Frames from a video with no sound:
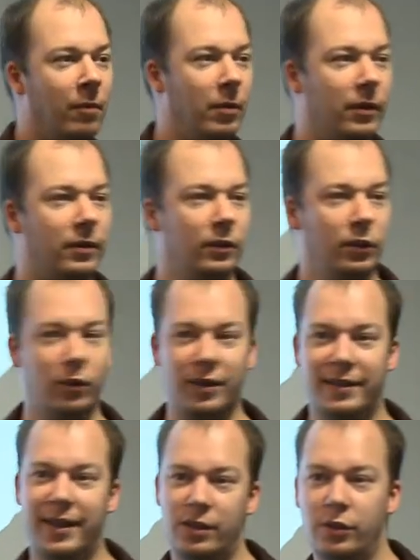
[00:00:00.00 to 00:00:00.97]
But
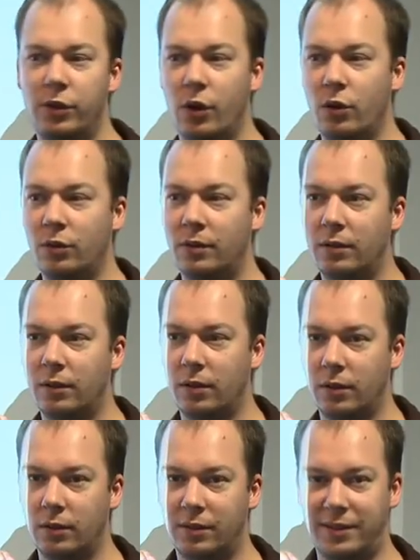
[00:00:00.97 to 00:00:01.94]
unit tests don't
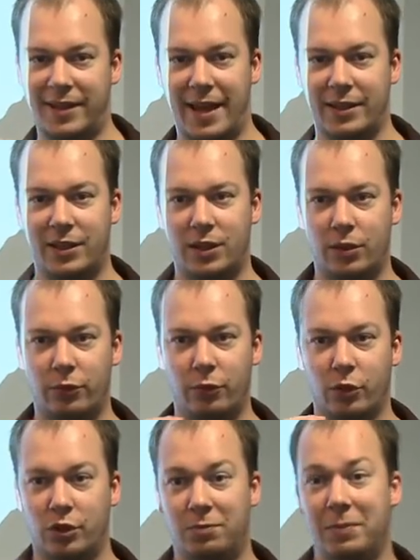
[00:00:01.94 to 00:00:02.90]
test
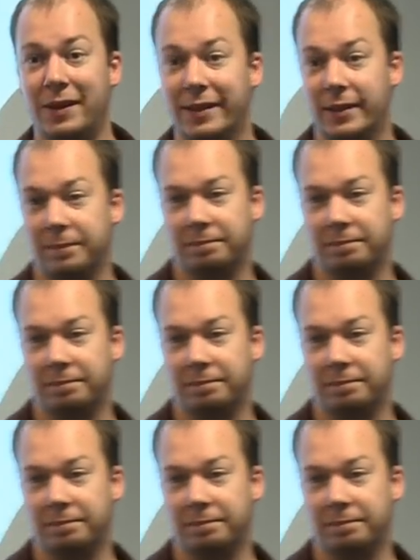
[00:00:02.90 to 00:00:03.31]
for speed.